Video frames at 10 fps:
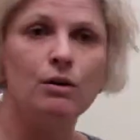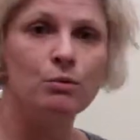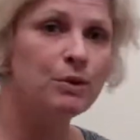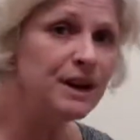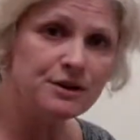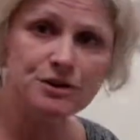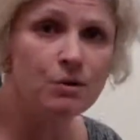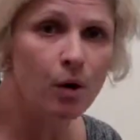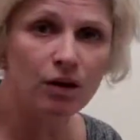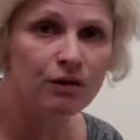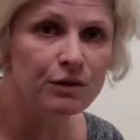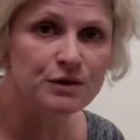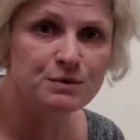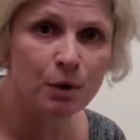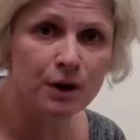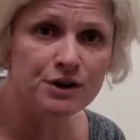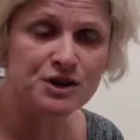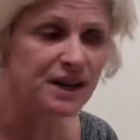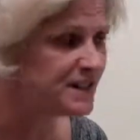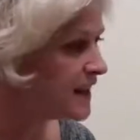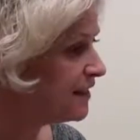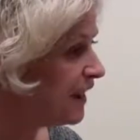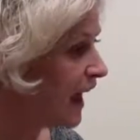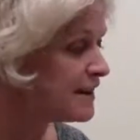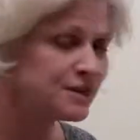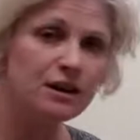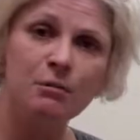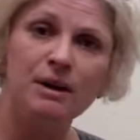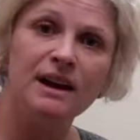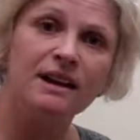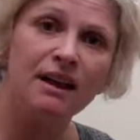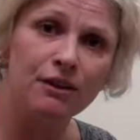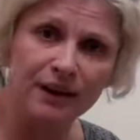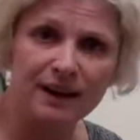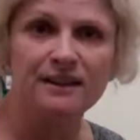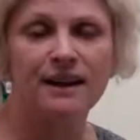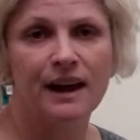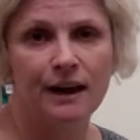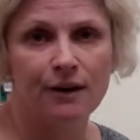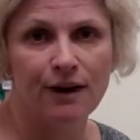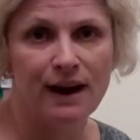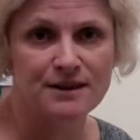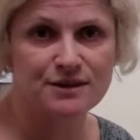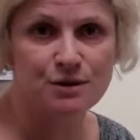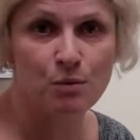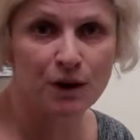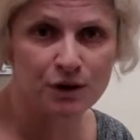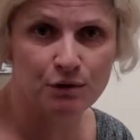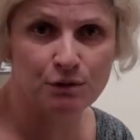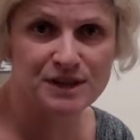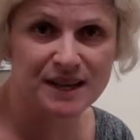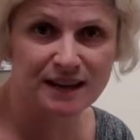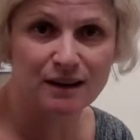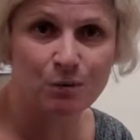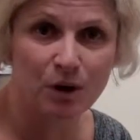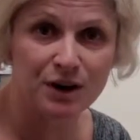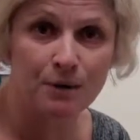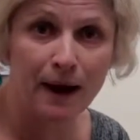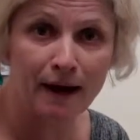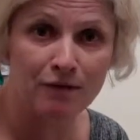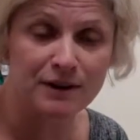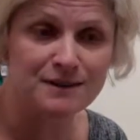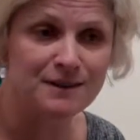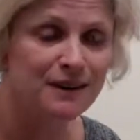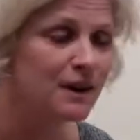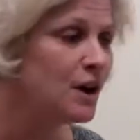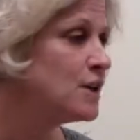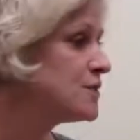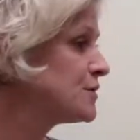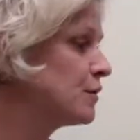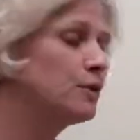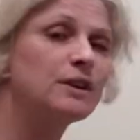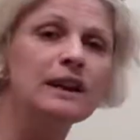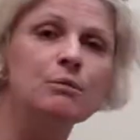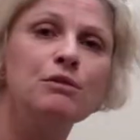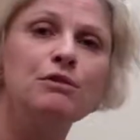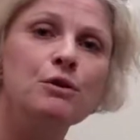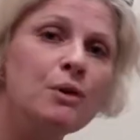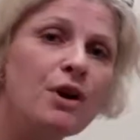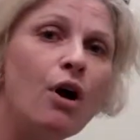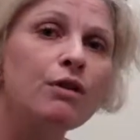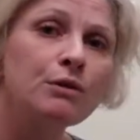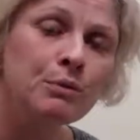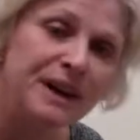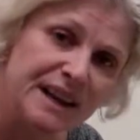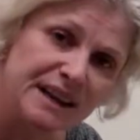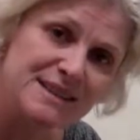redo all of those worksheets, and that's going to be another indicator as to what you've retained and what you haven't. Certainly reviewing all the reading